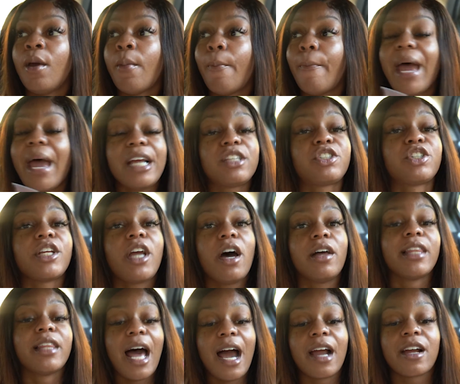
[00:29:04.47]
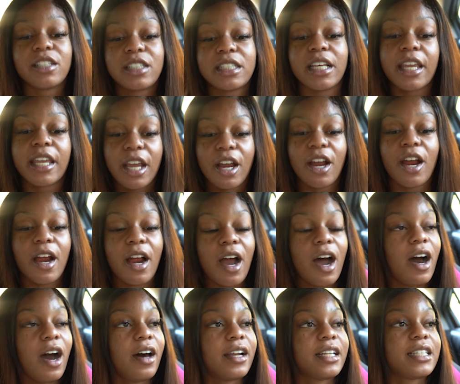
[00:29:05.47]
Make sure your locker's secured
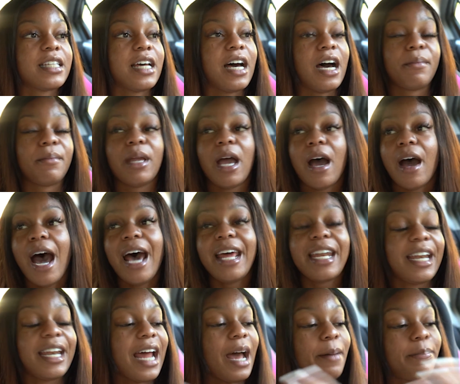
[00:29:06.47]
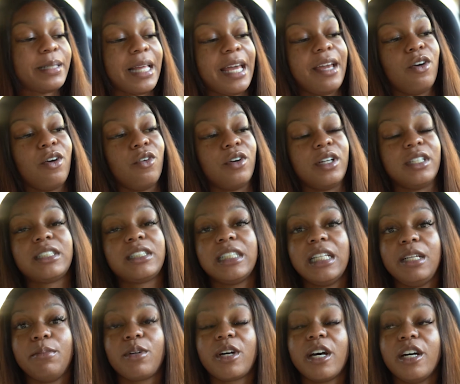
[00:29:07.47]
all the time, y'all. I did not play going to
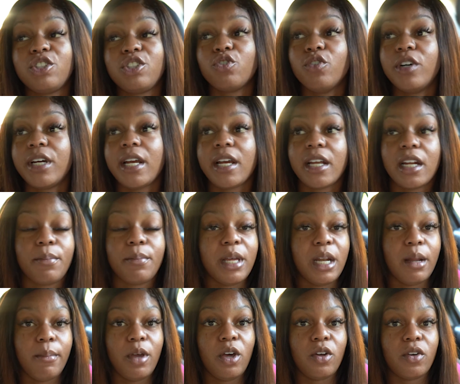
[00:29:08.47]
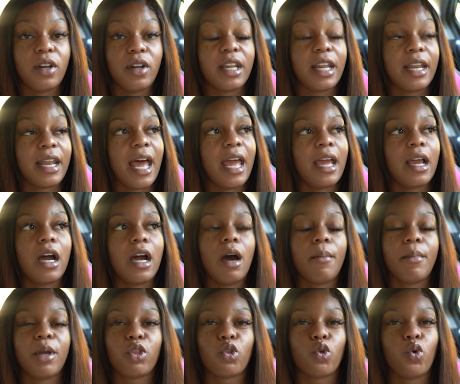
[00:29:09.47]
sleep, because you will hear them in the middle of the night
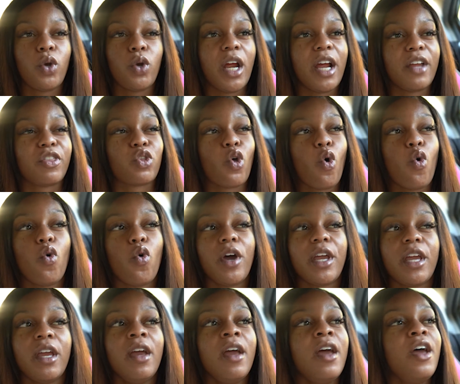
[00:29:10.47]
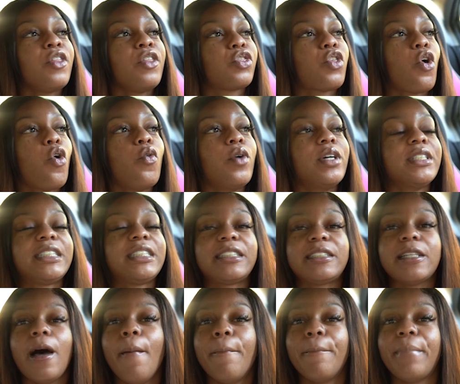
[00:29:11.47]
coming through there throwing, throwing
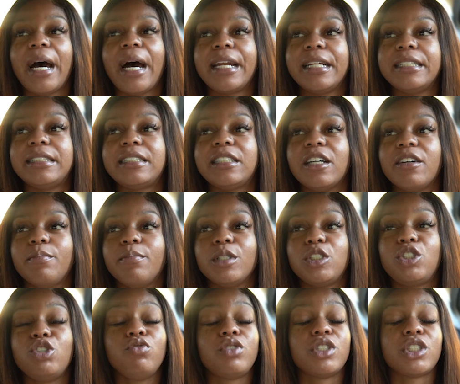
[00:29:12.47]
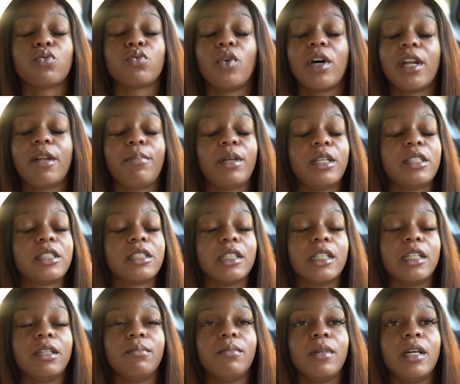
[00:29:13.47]
somebody's stuff, but you just want to be
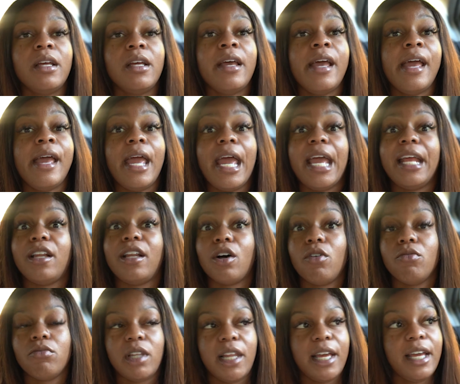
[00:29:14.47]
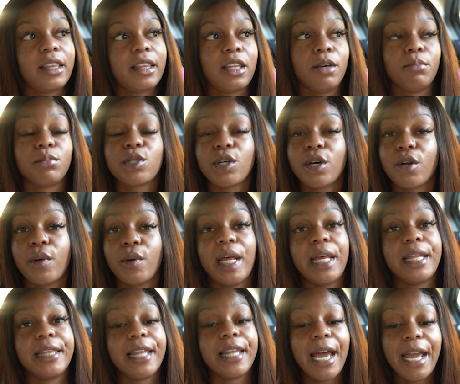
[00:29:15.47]
asleep. And don't let them turn on
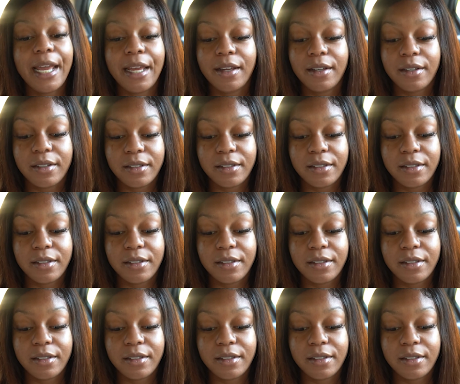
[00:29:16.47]
that light